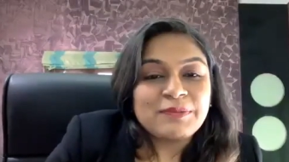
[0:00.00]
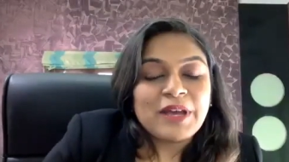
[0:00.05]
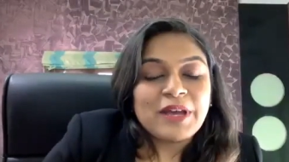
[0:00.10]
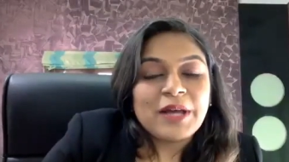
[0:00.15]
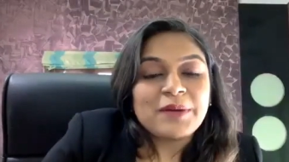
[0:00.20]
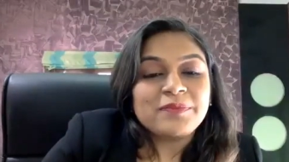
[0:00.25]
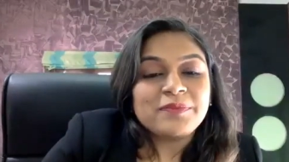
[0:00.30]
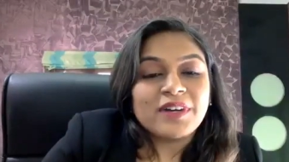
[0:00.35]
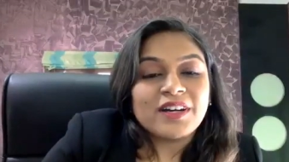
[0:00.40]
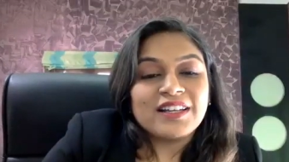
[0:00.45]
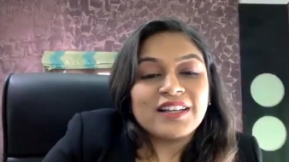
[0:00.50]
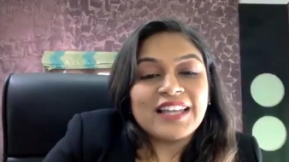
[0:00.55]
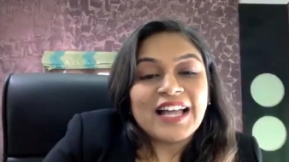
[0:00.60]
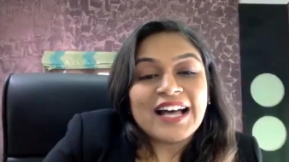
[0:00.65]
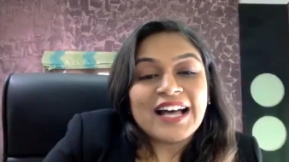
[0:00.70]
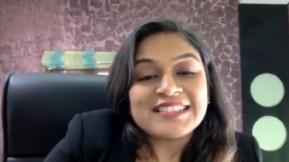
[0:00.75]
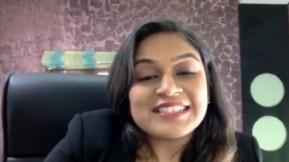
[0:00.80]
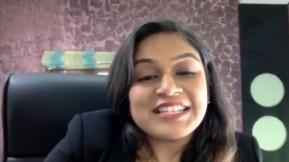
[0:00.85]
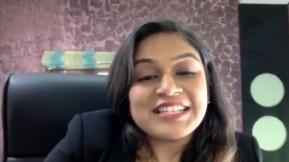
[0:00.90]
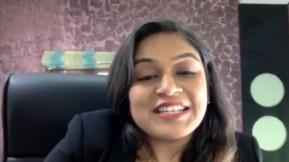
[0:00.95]
ma'am,
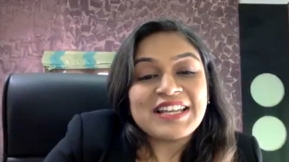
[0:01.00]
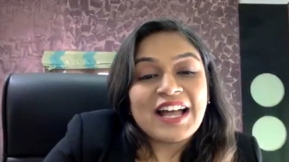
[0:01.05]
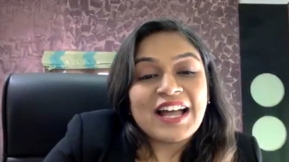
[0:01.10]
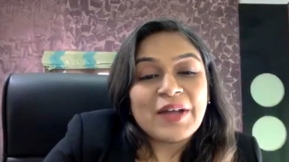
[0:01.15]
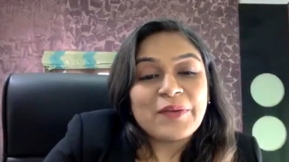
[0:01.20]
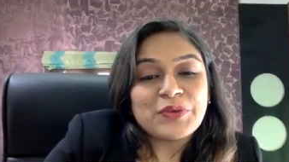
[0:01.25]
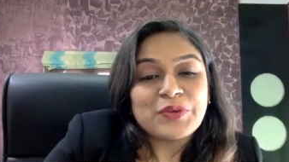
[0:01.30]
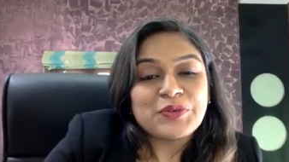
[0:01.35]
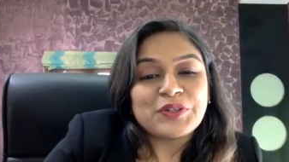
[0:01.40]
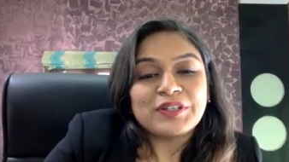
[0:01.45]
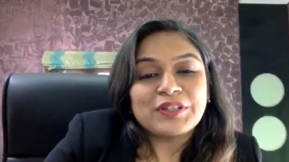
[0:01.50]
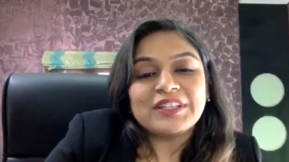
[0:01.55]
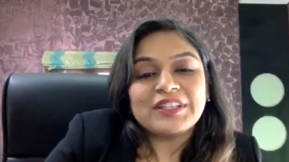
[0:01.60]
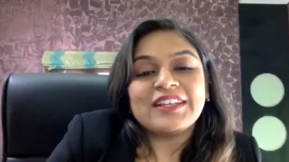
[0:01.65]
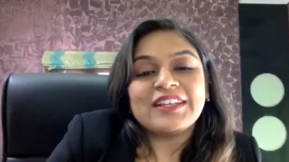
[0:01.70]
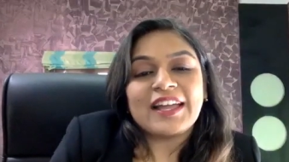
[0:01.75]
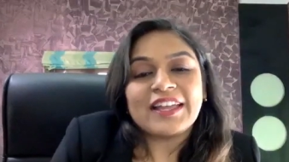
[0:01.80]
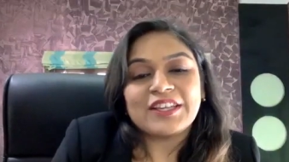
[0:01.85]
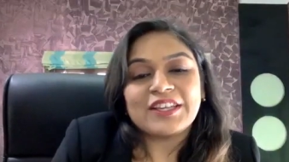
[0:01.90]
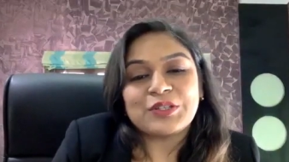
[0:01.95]
lastly, I would
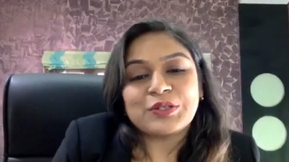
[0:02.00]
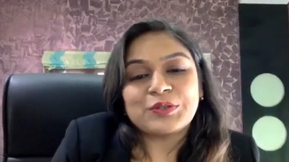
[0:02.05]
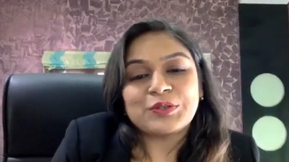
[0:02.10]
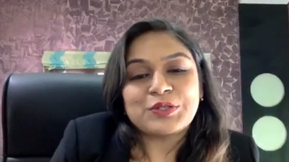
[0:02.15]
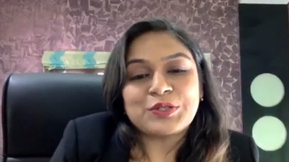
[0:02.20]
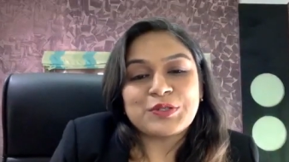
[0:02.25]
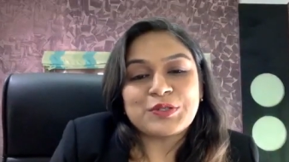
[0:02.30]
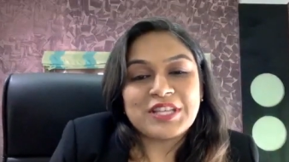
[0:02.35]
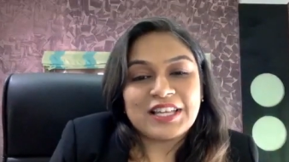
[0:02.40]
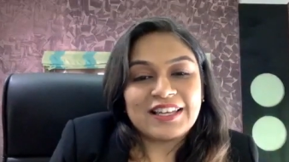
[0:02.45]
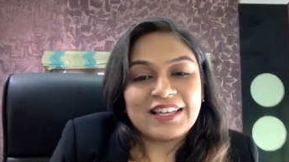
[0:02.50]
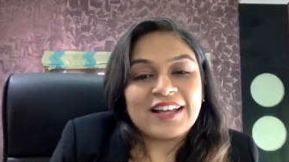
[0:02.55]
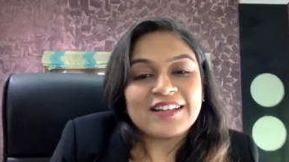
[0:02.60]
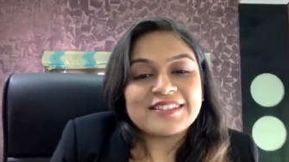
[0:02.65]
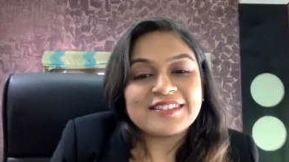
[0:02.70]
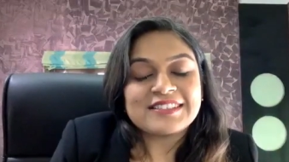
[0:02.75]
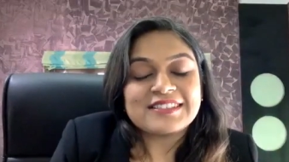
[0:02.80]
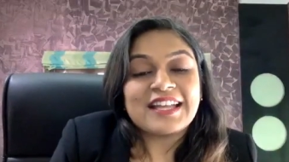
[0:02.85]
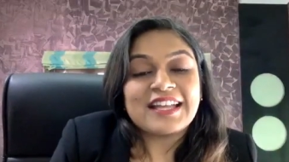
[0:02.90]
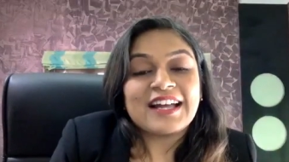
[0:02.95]
really like you to tell
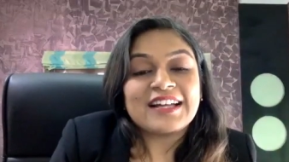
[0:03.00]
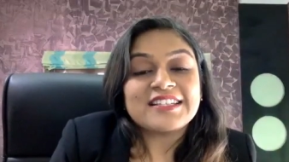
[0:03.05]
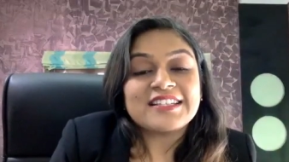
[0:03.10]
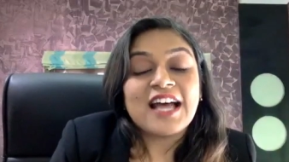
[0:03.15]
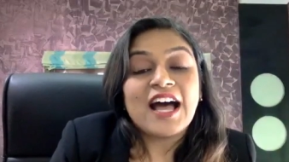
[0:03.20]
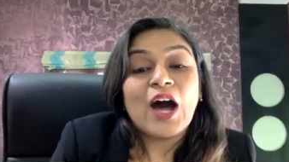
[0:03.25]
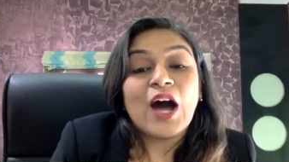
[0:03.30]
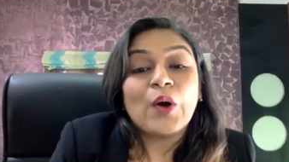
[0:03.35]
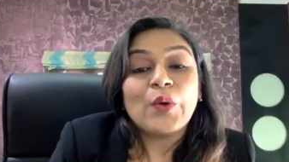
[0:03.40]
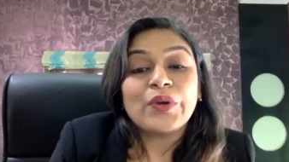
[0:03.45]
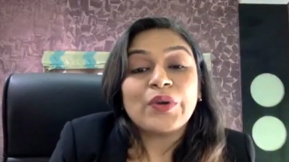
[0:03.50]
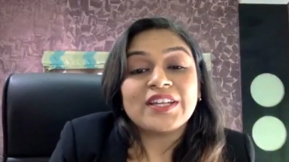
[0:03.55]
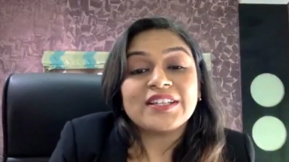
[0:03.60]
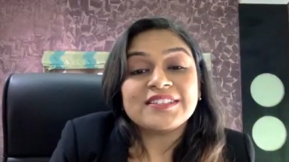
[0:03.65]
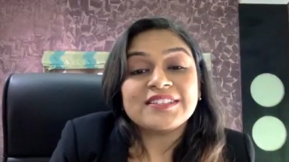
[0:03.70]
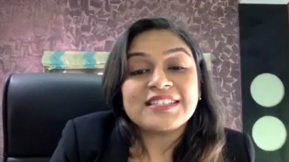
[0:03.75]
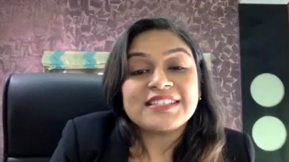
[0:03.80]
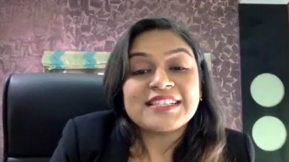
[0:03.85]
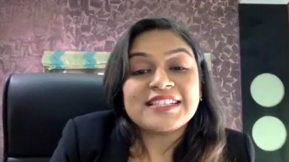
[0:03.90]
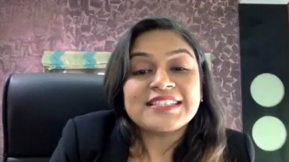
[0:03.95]
us that how
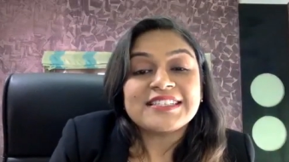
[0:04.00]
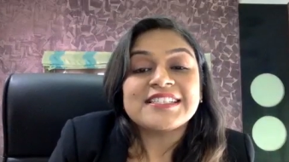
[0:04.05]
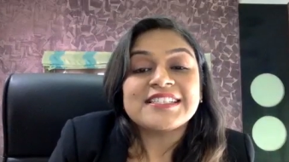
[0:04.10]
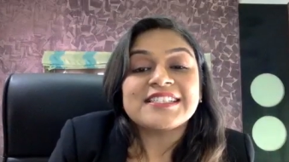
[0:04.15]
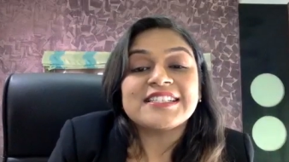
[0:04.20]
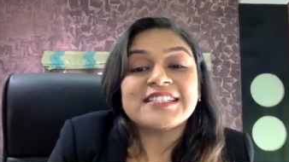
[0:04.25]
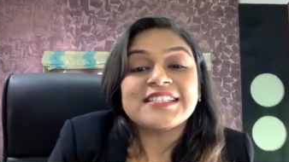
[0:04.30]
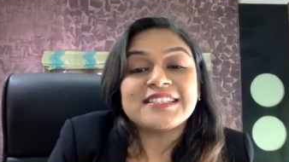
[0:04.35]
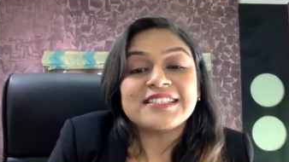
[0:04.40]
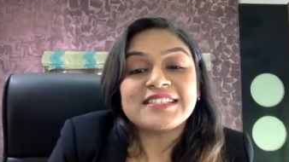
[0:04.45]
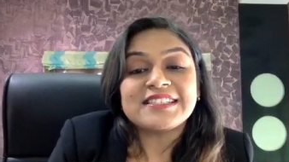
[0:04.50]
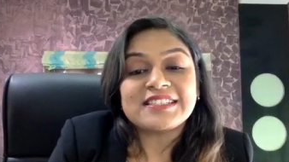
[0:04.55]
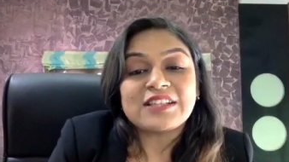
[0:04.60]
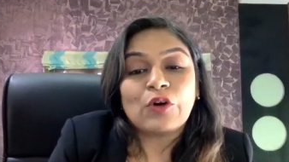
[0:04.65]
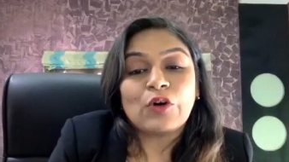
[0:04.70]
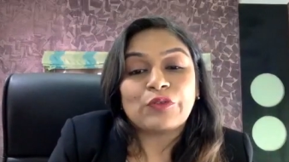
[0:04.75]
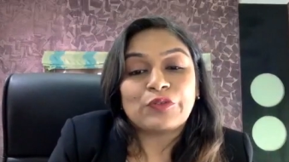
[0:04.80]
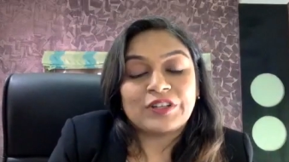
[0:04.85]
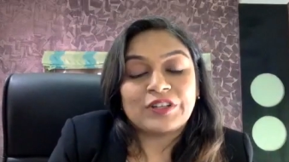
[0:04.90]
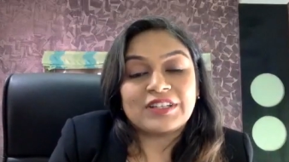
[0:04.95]
can citizens
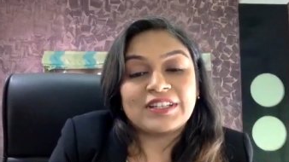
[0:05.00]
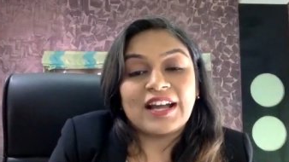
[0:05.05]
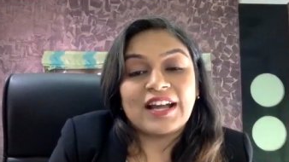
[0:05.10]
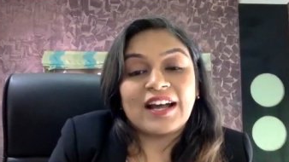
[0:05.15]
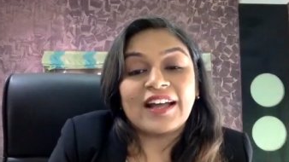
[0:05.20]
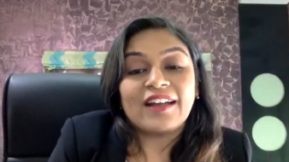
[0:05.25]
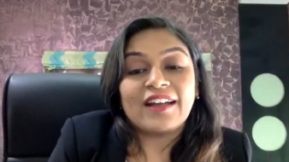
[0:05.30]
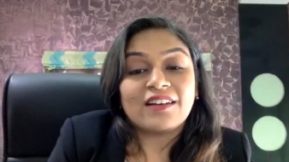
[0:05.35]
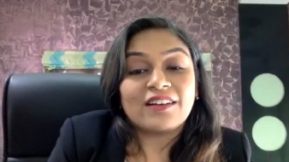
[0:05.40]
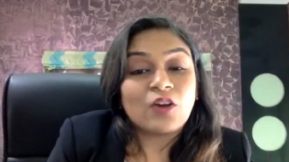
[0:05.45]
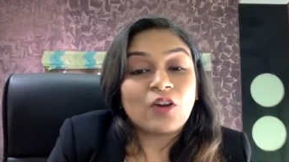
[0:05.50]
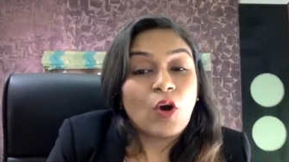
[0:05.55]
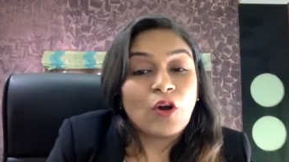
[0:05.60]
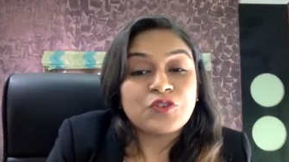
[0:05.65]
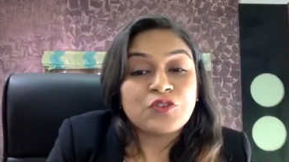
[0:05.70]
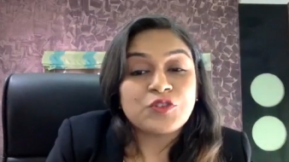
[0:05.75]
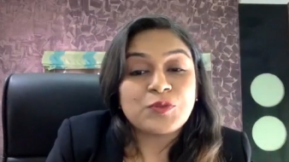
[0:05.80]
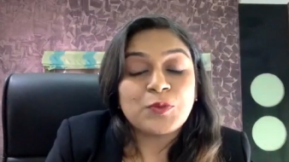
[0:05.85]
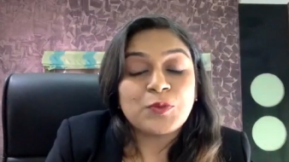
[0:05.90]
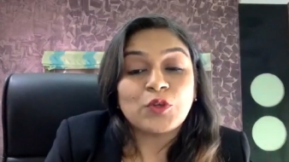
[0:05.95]
of India
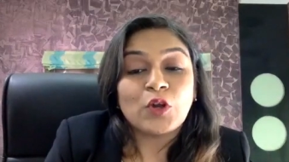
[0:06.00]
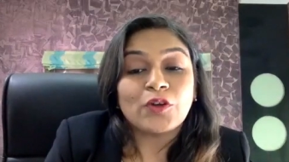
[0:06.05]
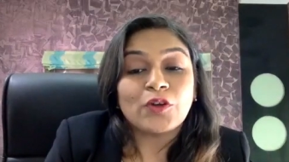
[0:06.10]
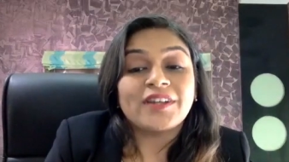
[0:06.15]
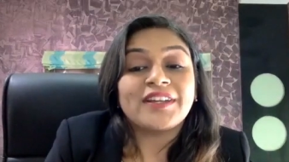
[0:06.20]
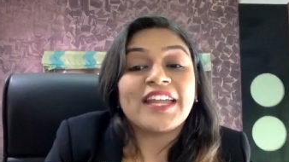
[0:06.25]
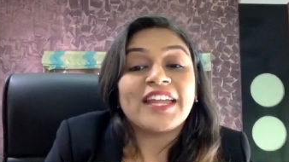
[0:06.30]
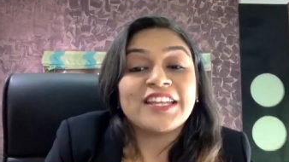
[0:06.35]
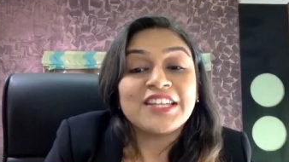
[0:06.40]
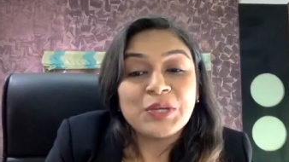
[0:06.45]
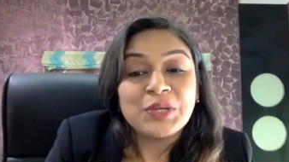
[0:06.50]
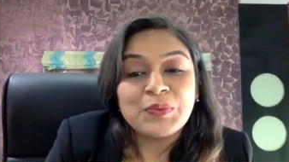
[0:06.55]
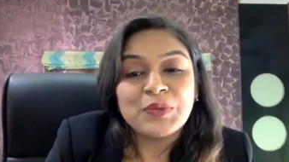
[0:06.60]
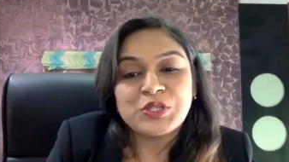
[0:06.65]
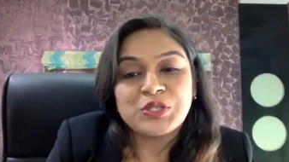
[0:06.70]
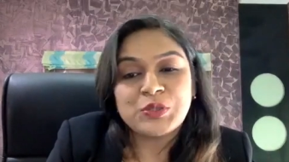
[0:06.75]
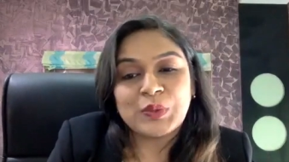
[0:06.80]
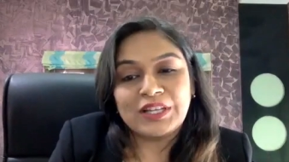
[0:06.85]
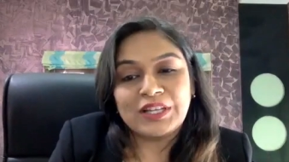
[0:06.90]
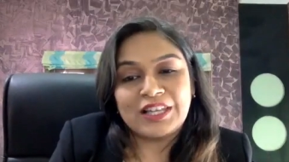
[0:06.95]
contribute on an
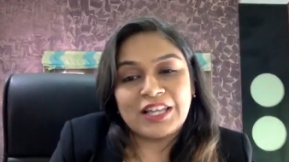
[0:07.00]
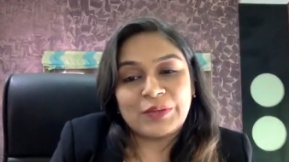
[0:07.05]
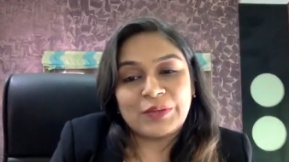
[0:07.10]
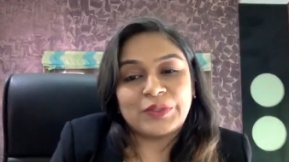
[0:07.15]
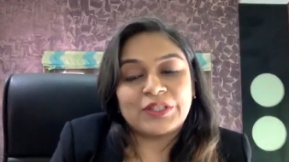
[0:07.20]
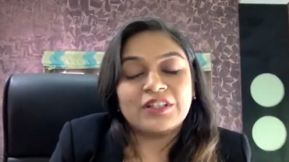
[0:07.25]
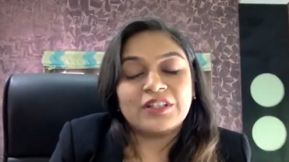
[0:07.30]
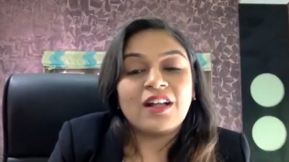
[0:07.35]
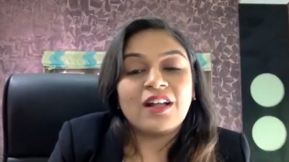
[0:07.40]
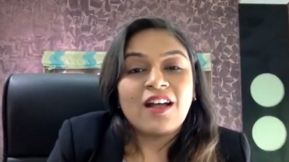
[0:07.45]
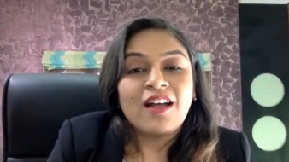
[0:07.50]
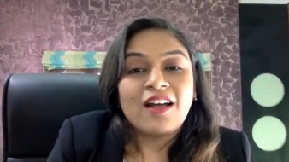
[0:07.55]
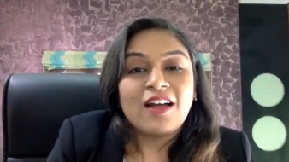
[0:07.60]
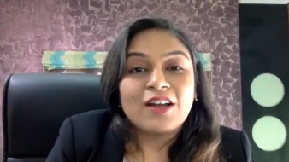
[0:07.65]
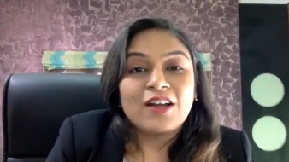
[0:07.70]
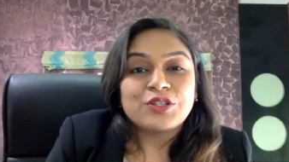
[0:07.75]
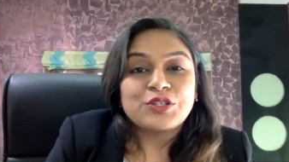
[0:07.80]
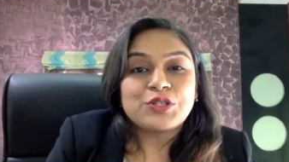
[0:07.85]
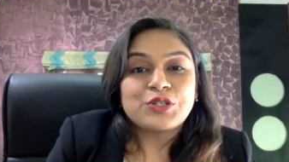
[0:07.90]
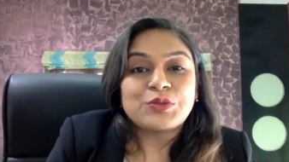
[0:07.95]
individual level
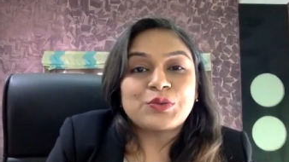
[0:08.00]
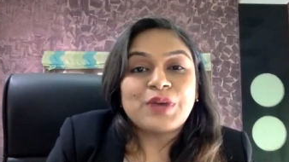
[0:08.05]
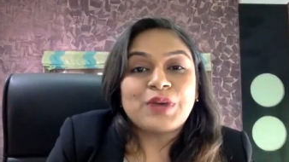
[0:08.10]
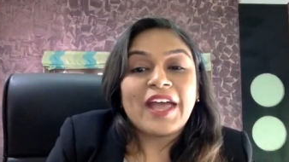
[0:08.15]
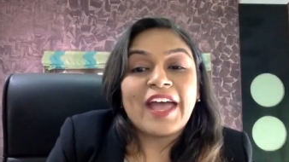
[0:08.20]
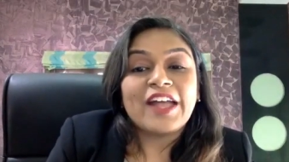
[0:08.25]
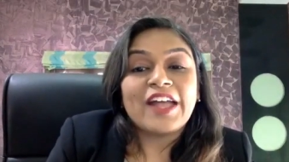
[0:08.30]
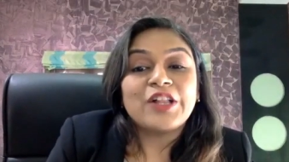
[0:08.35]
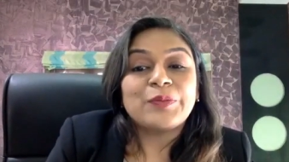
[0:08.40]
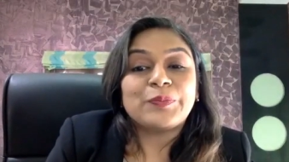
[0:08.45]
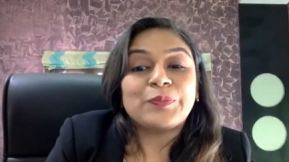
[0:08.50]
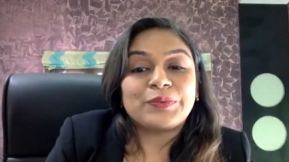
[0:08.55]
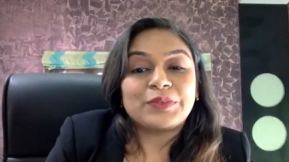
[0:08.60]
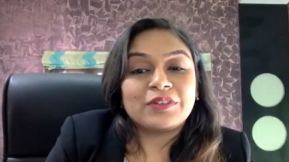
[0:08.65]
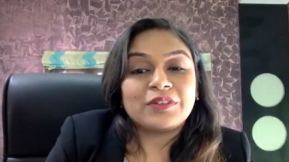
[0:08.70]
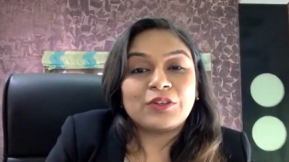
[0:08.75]
to help,